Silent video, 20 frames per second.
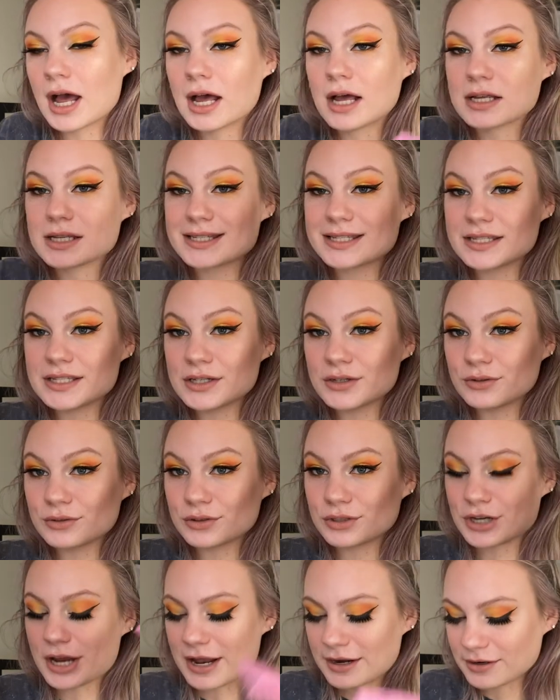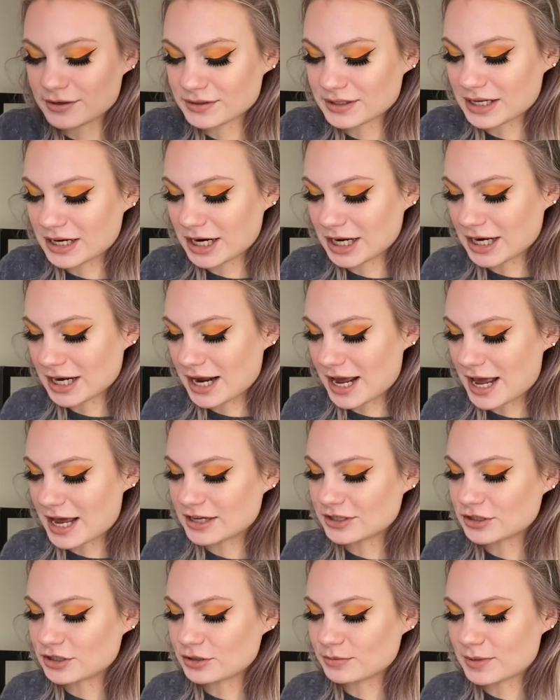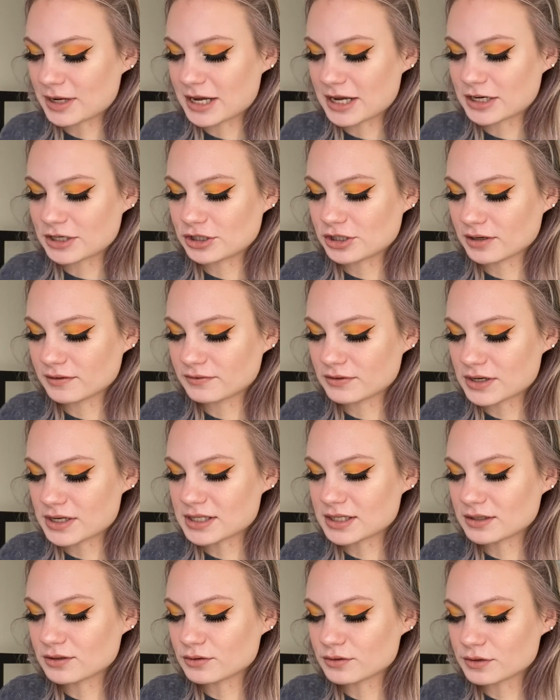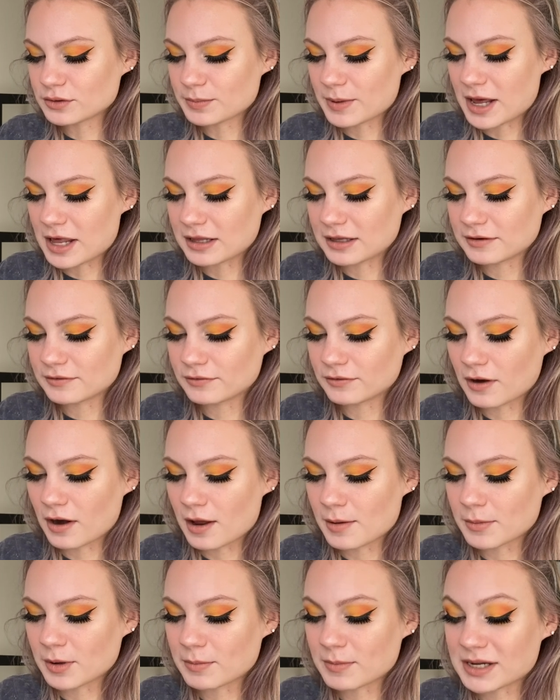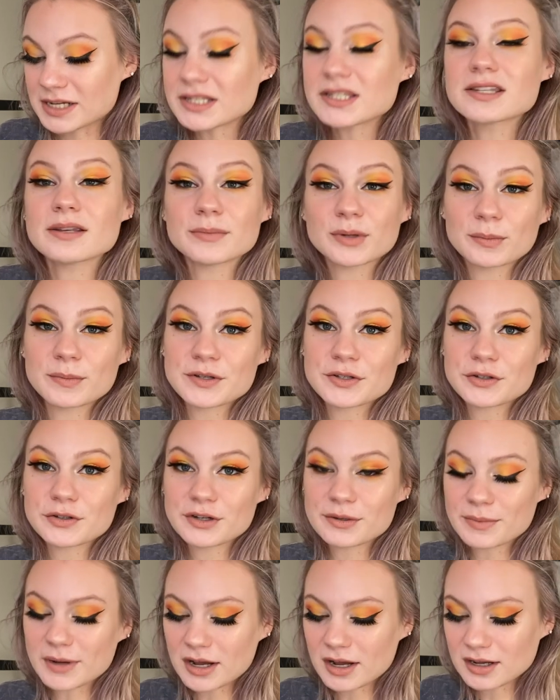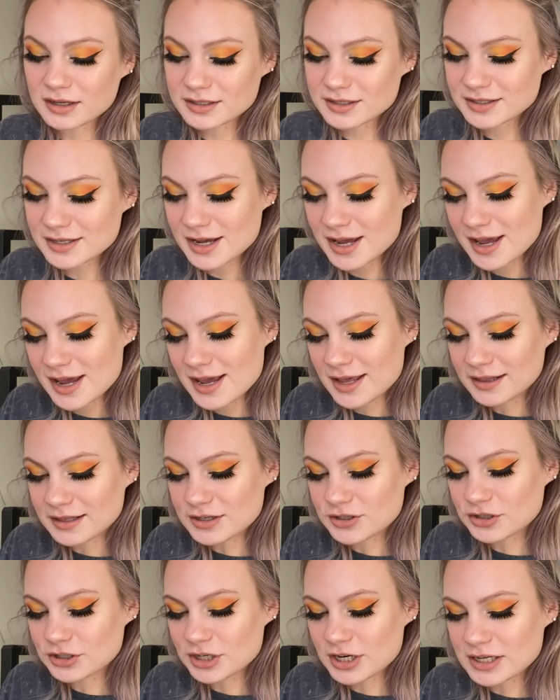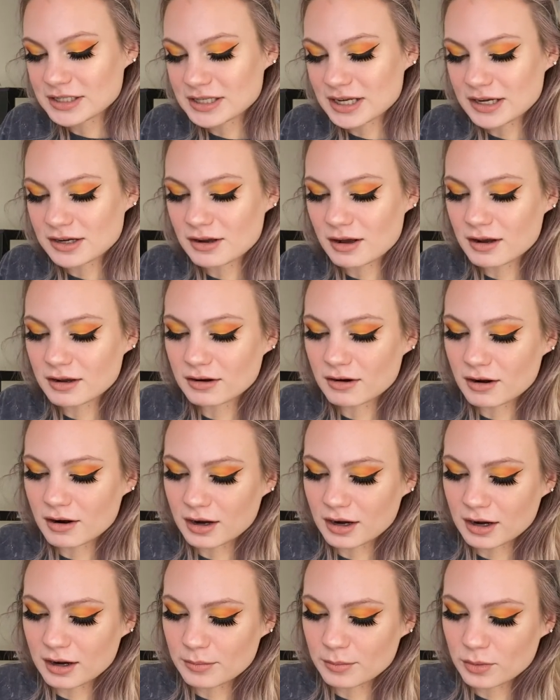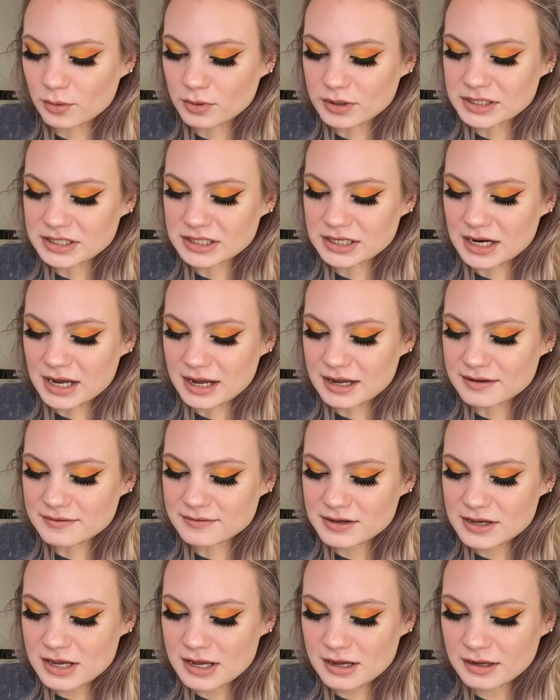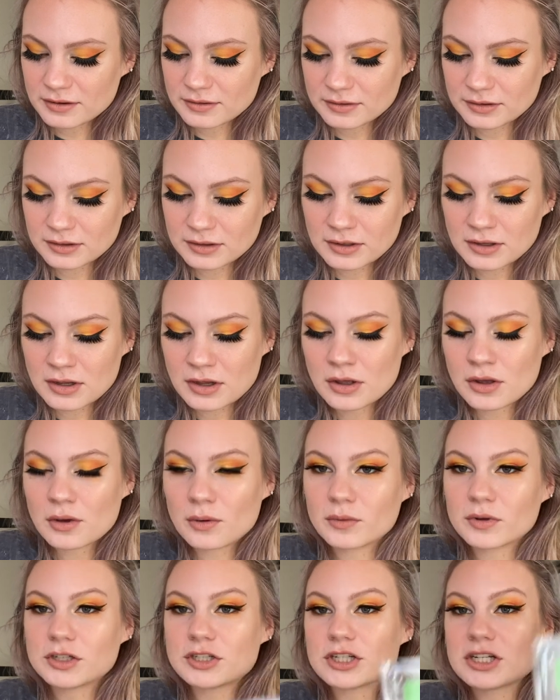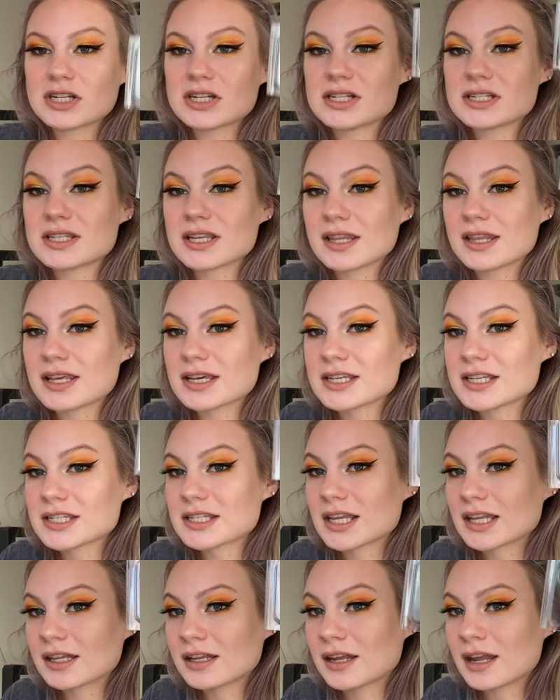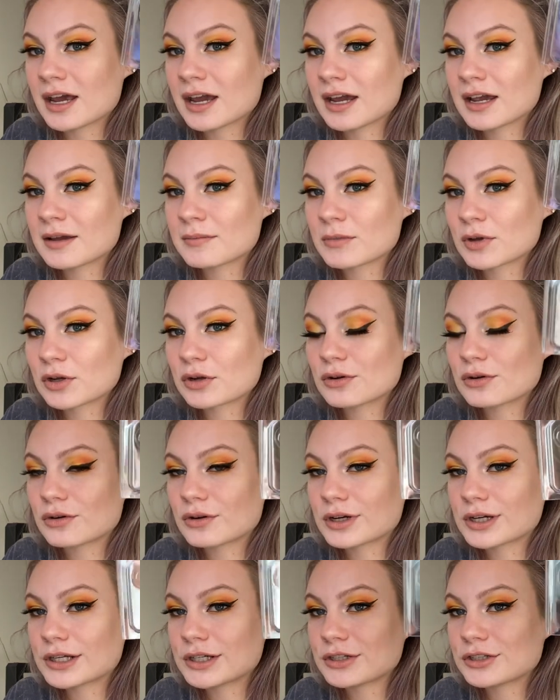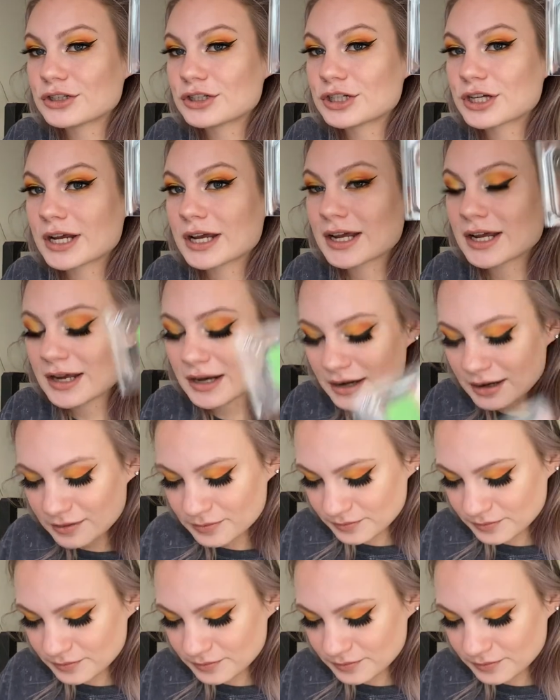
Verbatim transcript: single shadows that I can add to my Jeffree Singles palette from my summer mystery box. These shades I got are Poison Ivy, which is this lime green shade.